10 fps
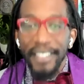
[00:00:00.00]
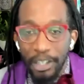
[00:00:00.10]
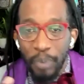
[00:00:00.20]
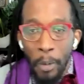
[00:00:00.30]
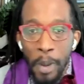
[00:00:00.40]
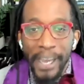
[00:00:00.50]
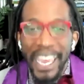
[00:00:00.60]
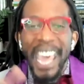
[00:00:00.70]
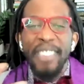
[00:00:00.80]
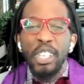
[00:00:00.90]
That's why we
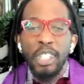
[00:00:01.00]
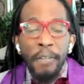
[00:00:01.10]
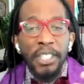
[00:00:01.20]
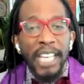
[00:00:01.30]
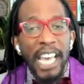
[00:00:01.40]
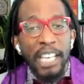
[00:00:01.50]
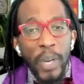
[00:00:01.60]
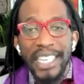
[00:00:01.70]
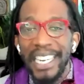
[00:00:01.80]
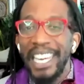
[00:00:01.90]
began the service as
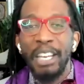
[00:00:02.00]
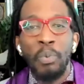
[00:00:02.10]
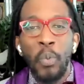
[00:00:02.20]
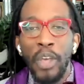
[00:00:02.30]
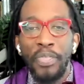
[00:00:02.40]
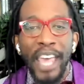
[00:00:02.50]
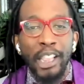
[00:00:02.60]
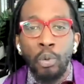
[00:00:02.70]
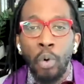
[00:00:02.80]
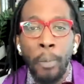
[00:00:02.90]
we did, with
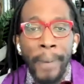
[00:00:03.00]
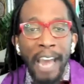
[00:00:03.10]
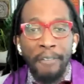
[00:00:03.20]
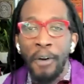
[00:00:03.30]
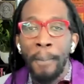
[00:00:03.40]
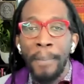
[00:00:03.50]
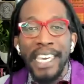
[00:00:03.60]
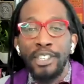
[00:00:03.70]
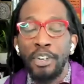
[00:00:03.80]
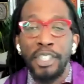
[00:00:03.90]
that throwback from
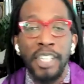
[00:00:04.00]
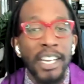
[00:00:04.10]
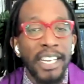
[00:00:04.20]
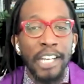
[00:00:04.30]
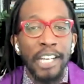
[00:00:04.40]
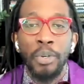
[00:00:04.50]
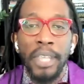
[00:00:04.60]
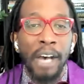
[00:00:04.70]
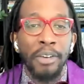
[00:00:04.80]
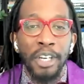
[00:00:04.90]
Easter Sunday
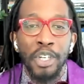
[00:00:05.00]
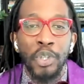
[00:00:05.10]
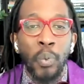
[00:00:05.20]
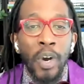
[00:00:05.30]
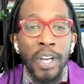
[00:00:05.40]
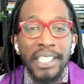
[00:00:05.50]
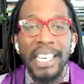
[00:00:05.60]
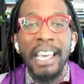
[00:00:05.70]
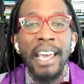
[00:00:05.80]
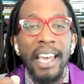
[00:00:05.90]

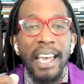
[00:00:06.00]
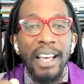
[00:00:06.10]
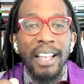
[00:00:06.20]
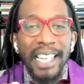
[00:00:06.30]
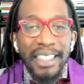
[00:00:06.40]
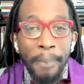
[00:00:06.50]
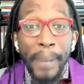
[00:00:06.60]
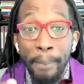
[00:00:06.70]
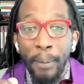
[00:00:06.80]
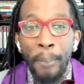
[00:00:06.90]
2020. Let the
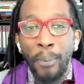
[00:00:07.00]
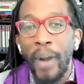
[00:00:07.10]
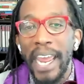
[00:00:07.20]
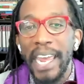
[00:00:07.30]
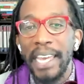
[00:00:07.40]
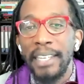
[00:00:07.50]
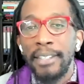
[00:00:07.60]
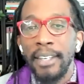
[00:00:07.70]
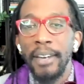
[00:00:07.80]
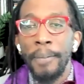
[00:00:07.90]
people
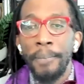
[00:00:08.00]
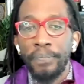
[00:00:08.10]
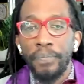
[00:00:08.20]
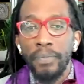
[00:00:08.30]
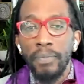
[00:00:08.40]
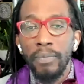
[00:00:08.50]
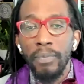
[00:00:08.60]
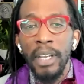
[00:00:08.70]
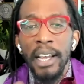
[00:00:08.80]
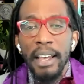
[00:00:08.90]
praise.
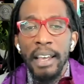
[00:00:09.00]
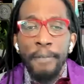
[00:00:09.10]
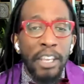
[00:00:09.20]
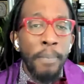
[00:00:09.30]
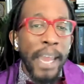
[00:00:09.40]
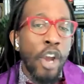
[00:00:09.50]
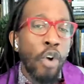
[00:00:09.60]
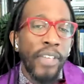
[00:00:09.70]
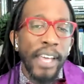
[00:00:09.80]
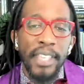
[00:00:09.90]
In fact, you may
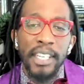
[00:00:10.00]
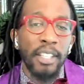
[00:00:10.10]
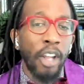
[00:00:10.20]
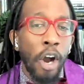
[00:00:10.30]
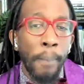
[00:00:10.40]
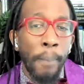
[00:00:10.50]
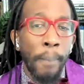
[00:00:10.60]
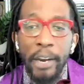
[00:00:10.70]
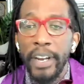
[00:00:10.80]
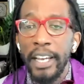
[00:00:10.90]
know that this long
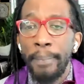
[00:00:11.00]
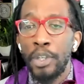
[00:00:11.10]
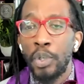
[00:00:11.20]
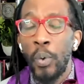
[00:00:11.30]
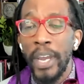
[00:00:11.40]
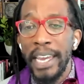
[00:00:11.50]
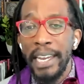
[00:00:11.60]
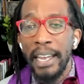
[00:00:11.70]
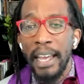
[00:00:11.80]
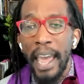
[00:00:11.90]
period
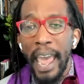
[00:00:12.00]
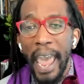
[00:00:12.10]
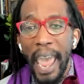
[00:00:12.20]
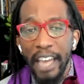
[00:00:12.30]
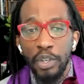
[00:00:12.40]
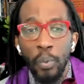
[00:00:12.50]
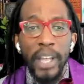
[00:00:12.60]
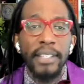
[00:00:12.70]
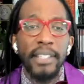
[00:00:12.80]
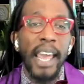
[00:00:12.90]
between Ash
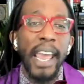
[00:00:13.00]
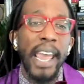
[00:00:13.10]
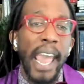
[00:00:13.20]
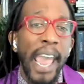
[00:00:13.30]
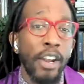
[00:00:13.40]
Wednesday